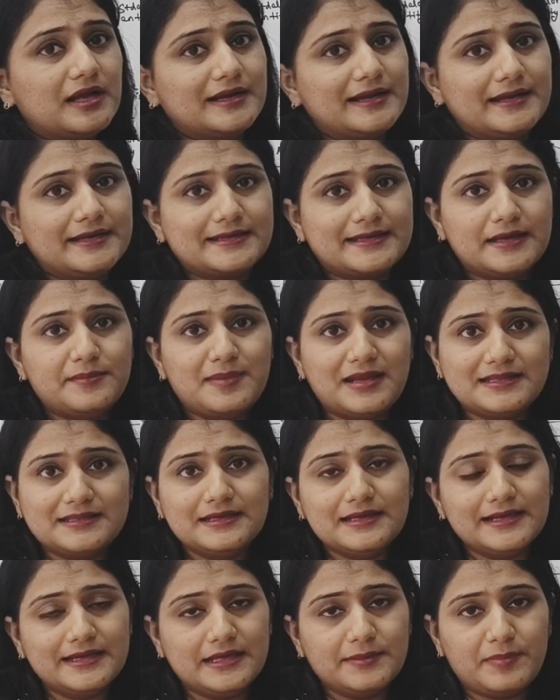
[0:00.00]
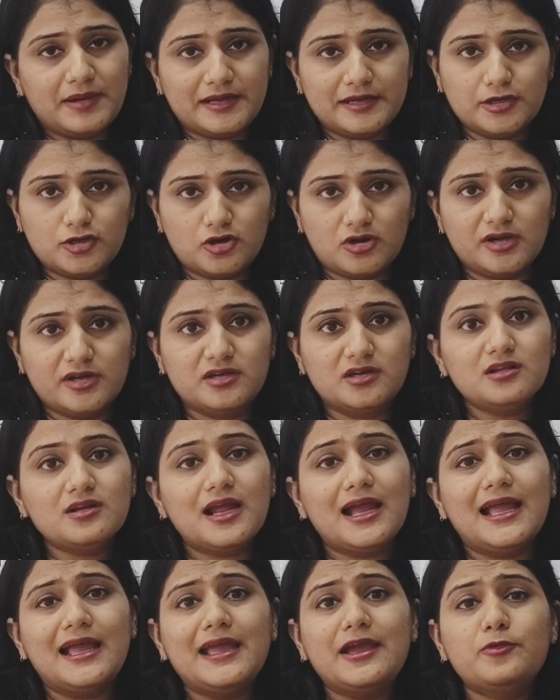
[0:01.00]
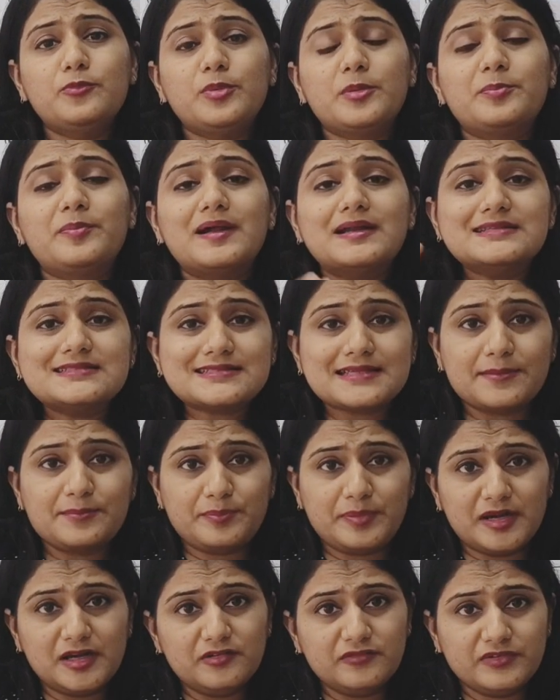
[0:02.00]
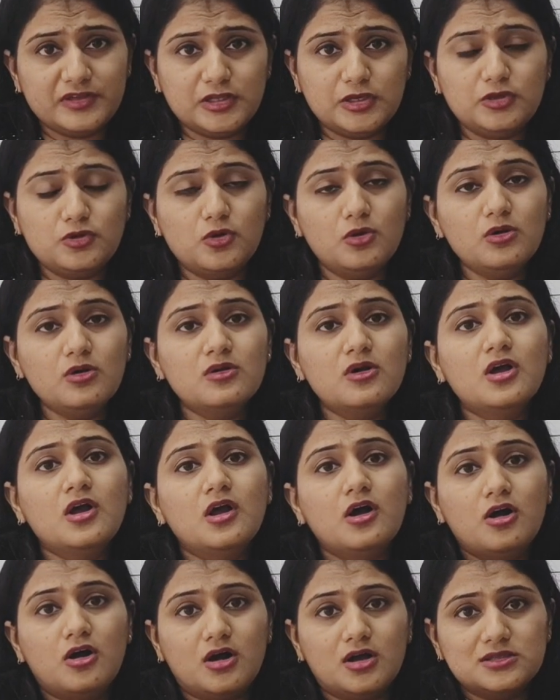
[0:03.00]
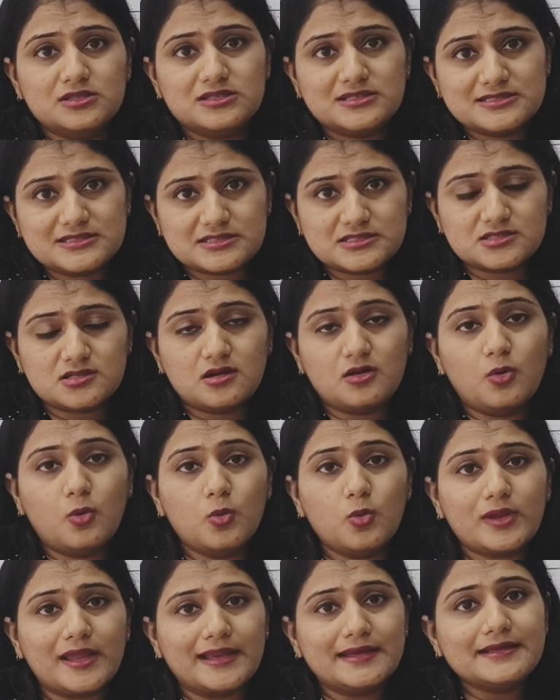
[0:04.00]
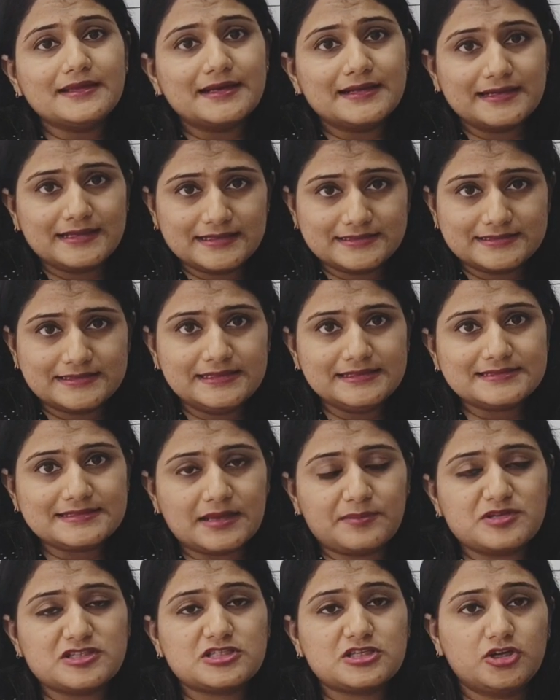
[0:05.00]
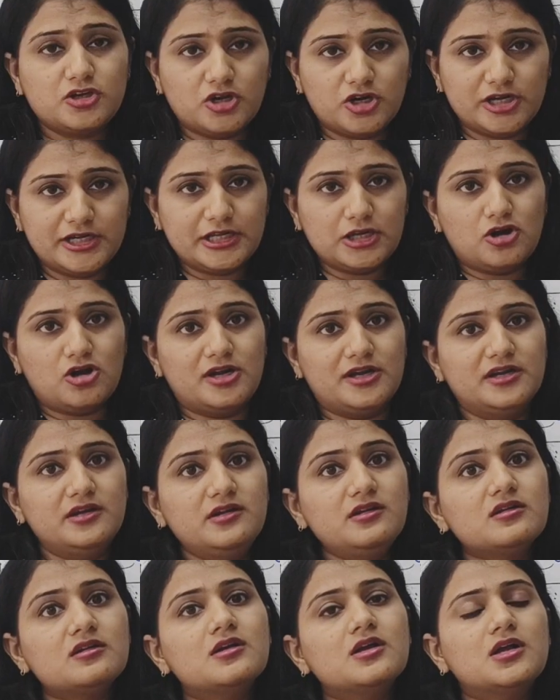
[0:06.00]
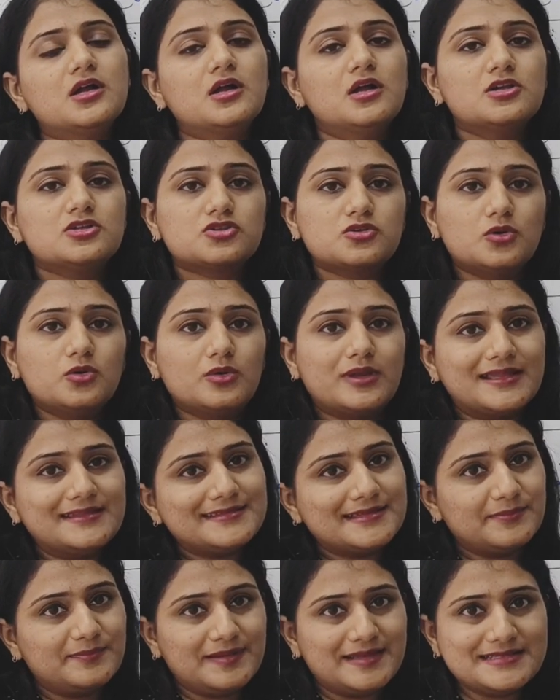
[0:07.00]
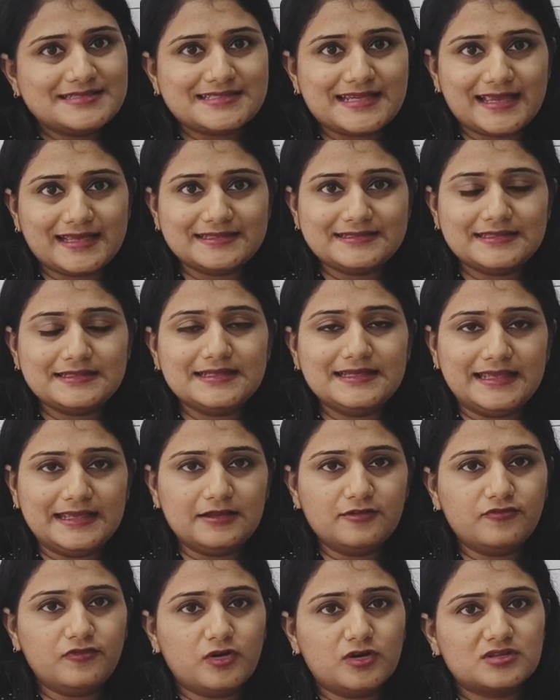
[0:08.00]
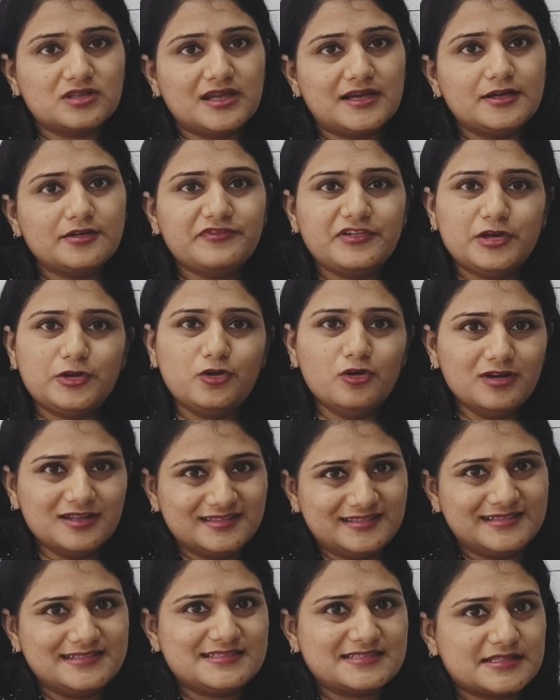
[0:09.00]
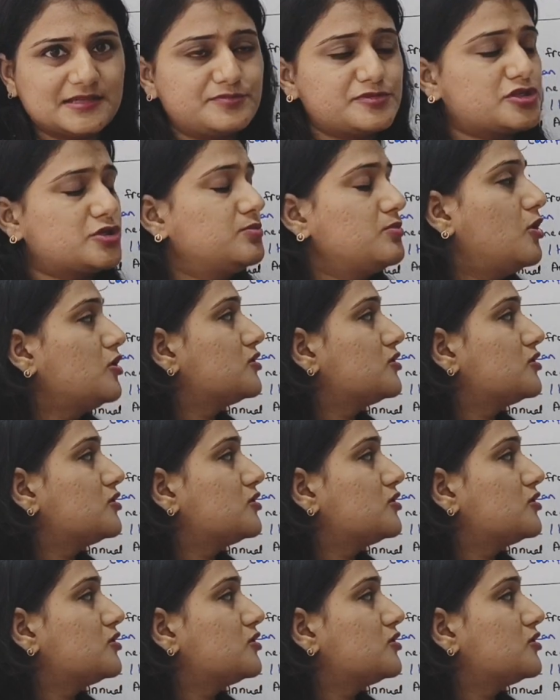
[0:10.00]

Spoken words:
conducted by the independent auditor. I have prepared separate video on this who can conduct the cybersecurity audit. So you can simply check the link for that video in the description